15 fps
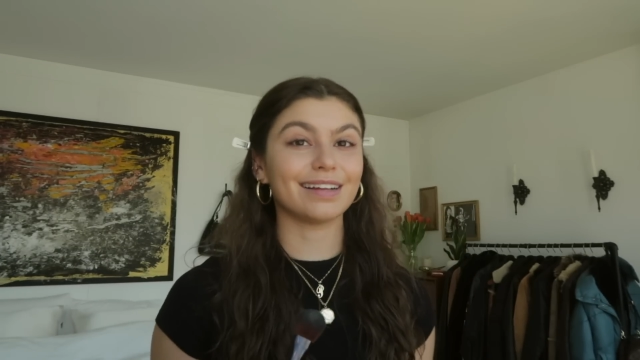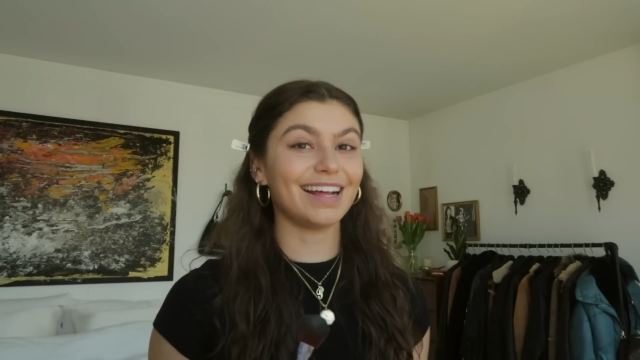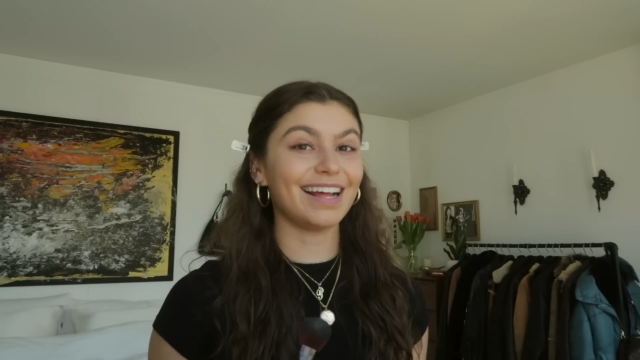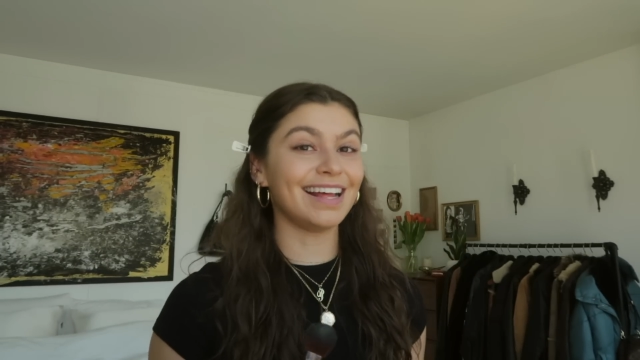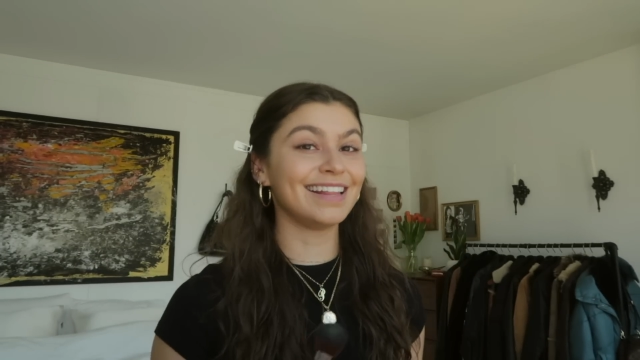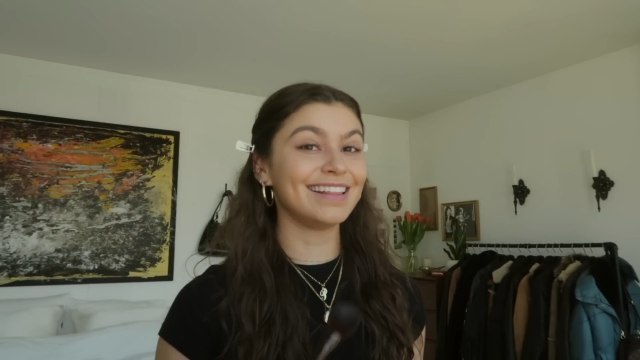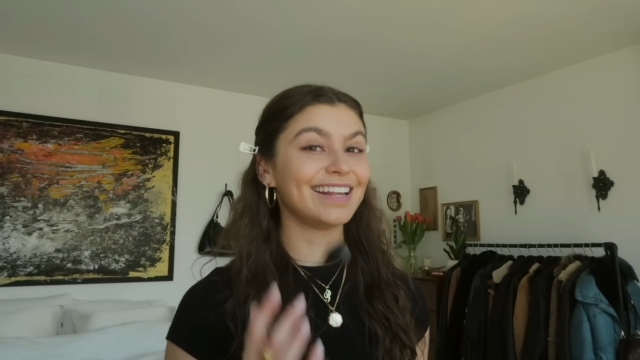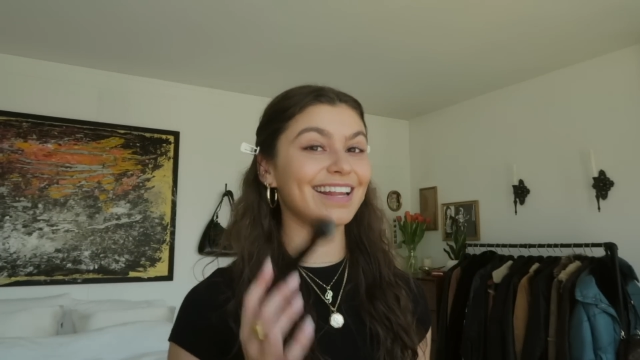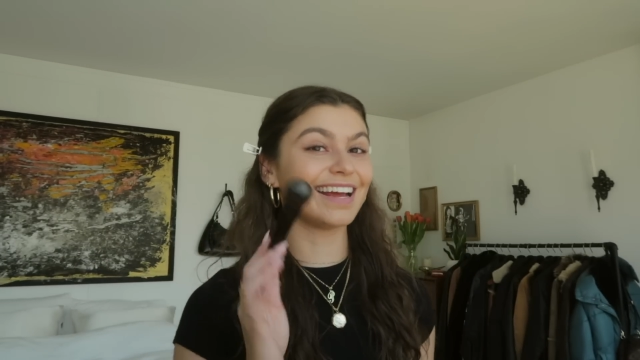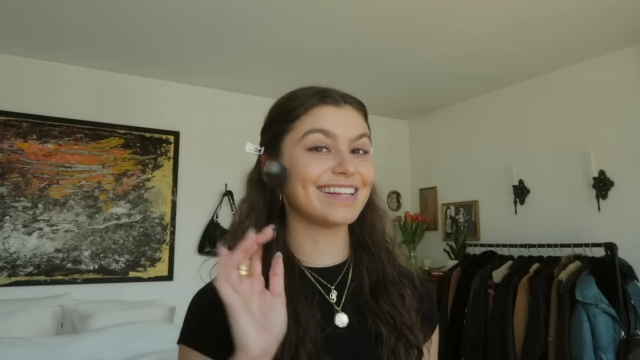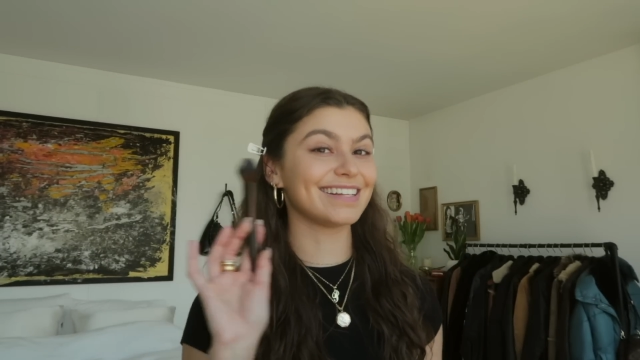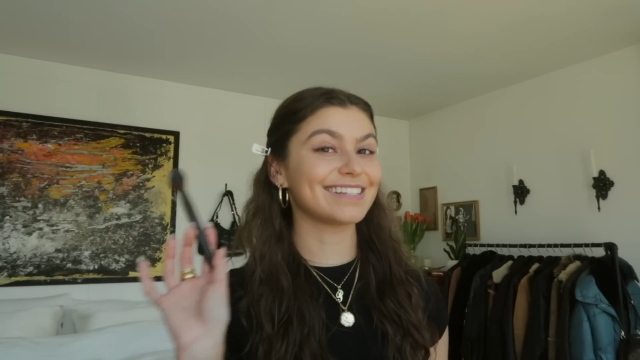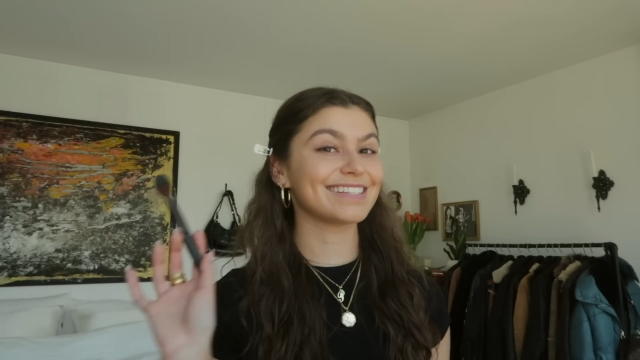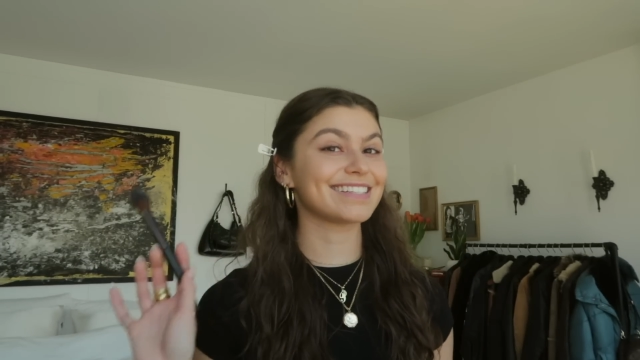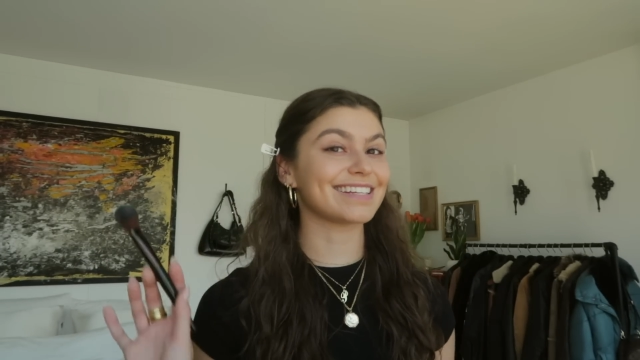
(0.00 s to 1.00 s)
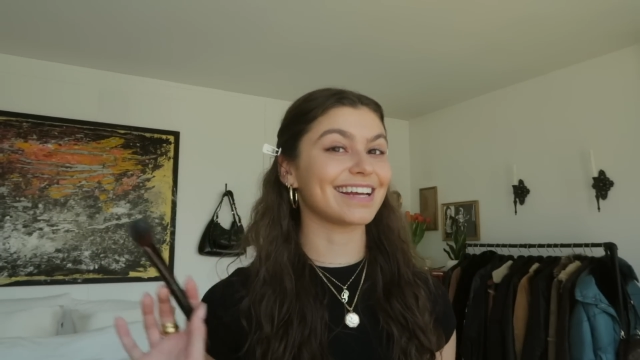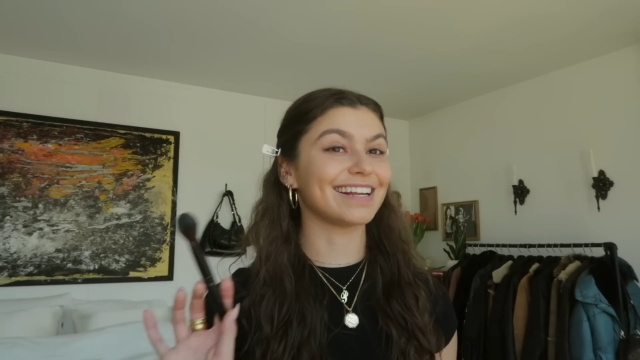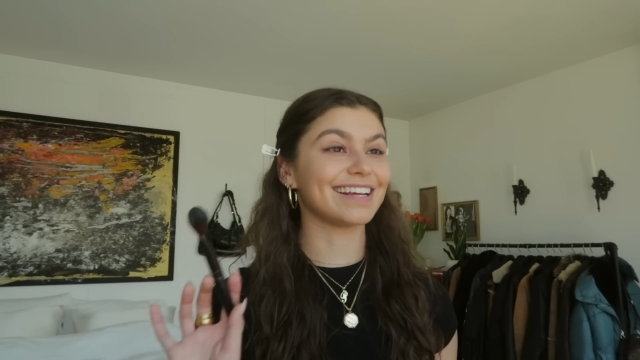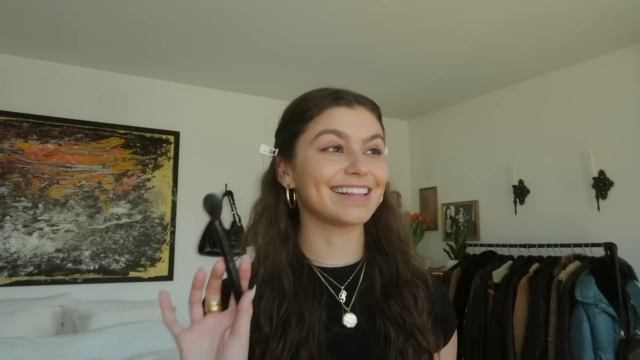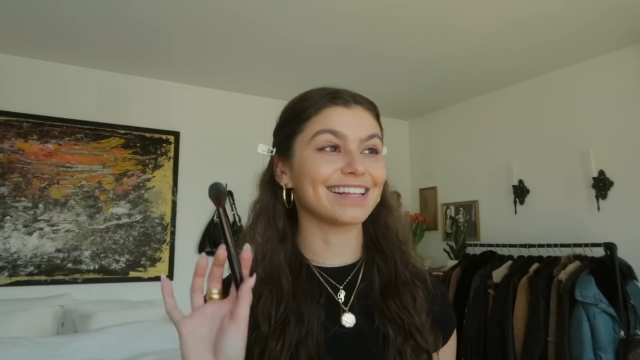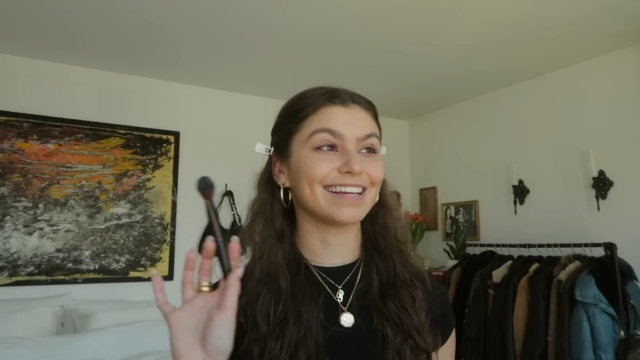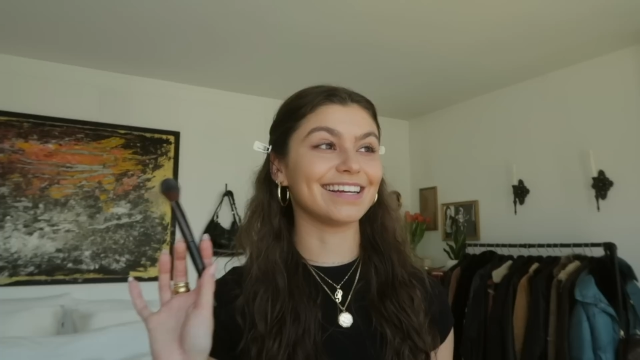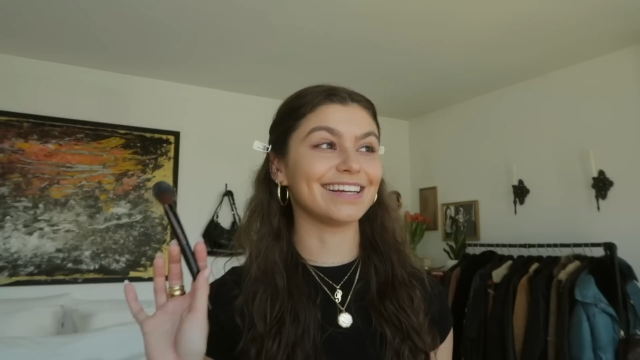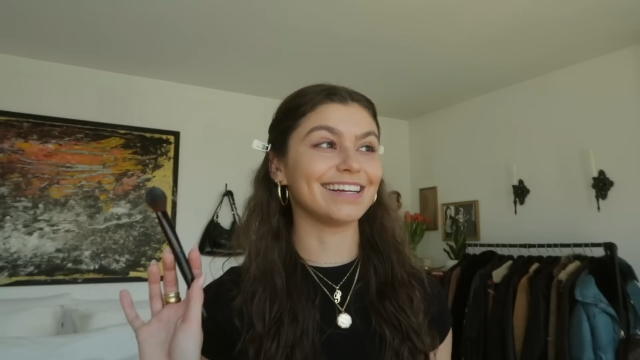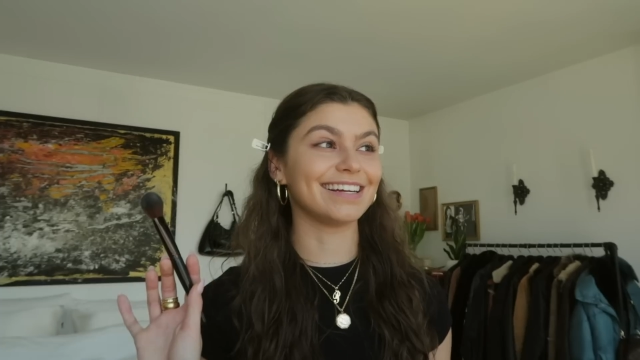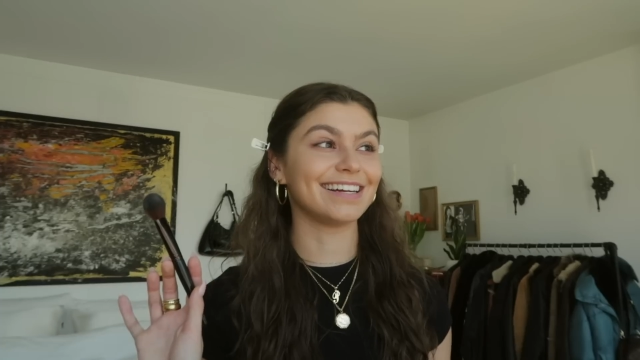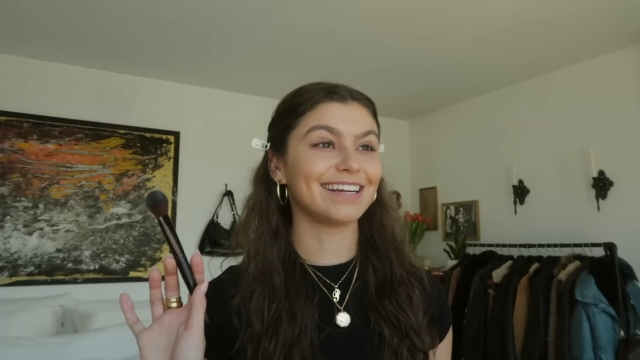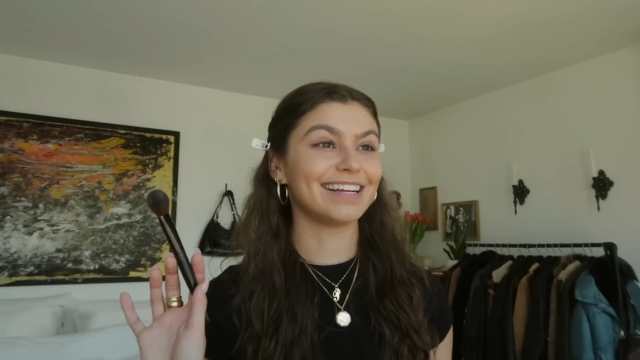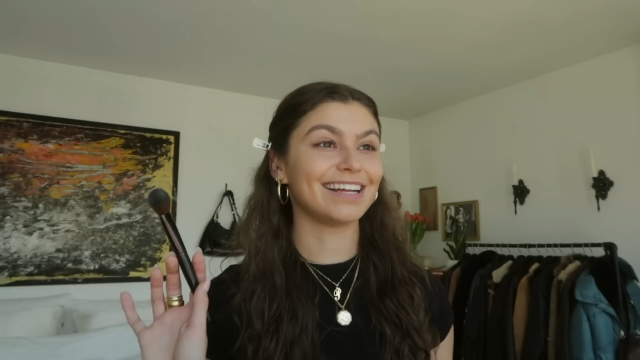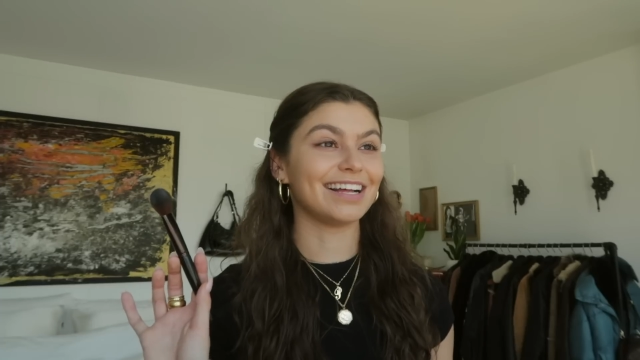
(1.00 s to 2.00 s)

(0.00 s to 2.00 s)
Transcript: I didn't say anything